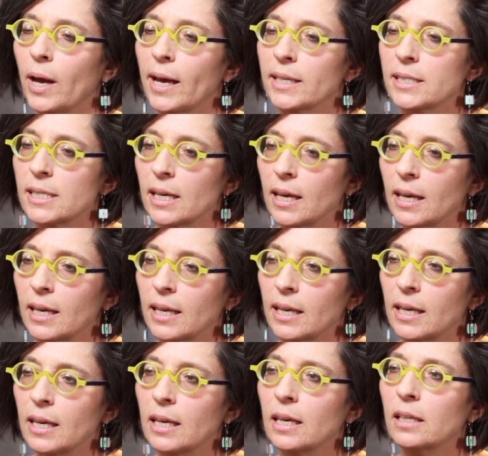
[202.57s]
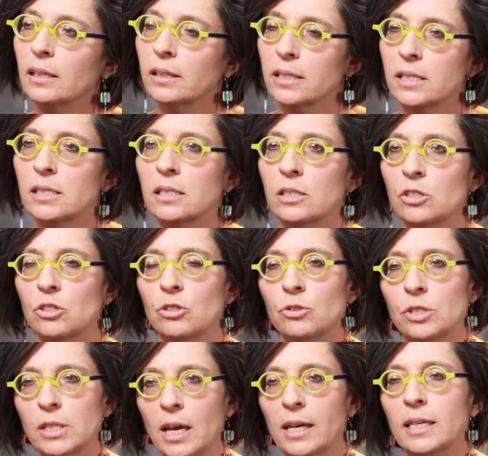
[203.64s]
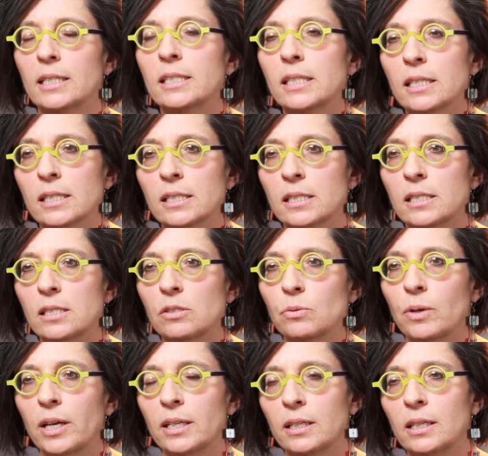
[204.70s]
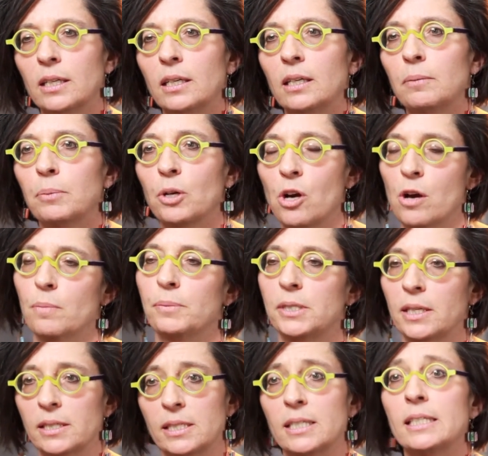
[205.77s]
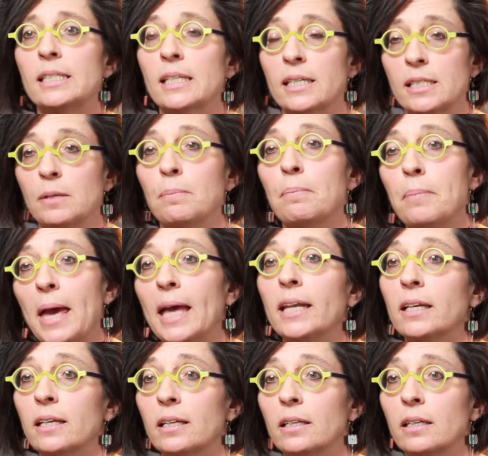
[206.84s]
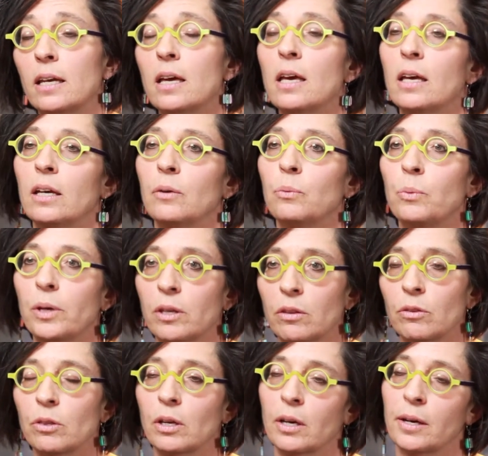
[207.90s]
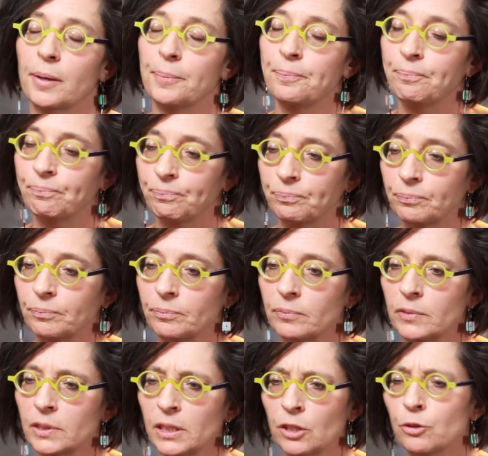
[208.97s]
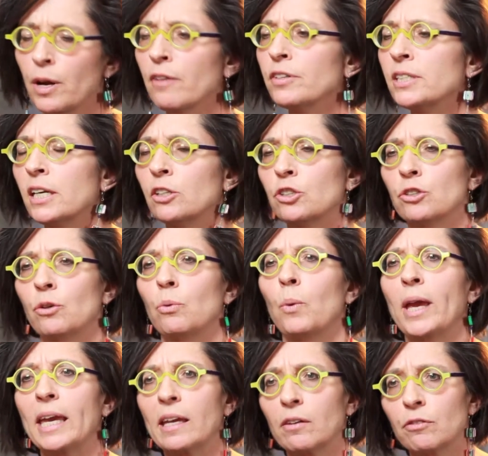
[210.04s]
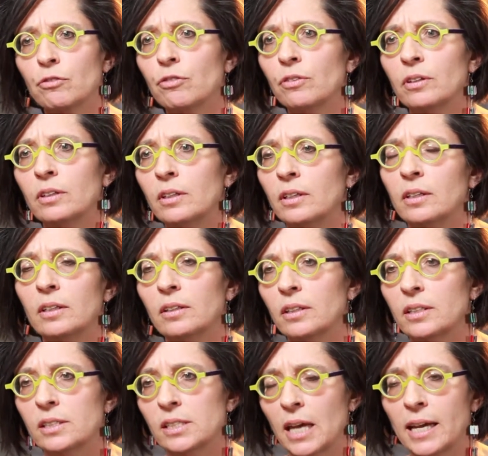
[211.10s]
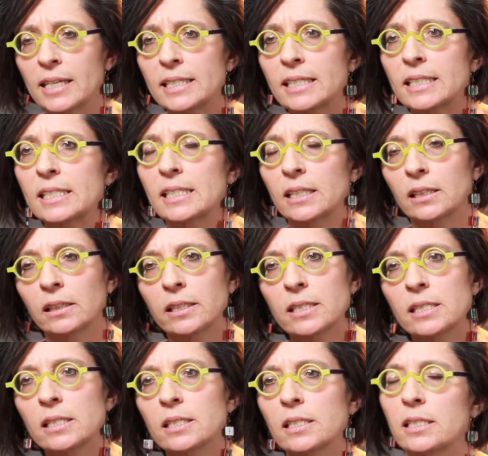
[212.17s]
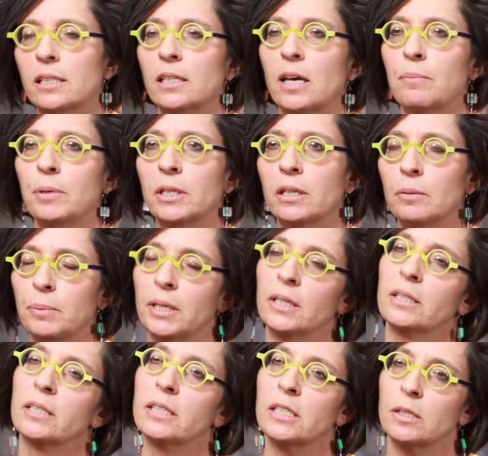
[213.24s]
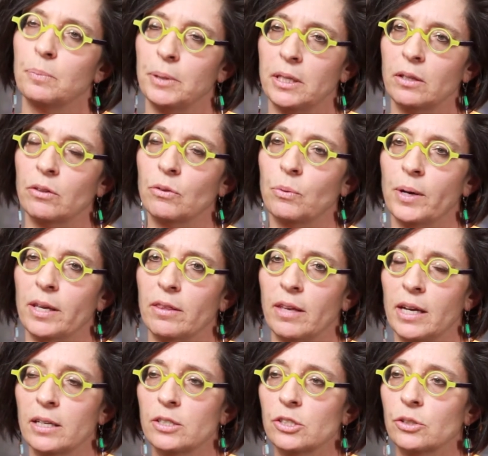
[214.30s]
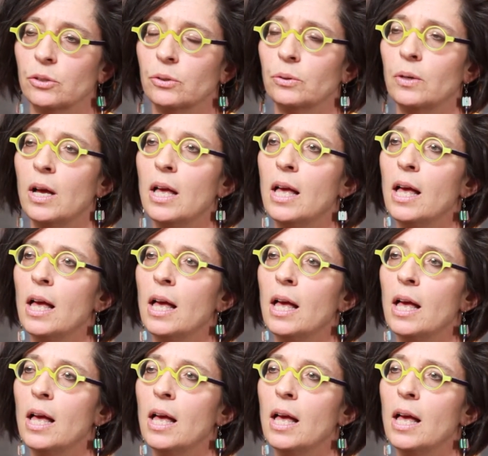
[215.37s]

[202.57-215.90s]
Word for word: as he listens to scientists, right? And he becomes, as he says, embedded with um, gravitational wave scientists and listens to them and can begin to speak the way they do.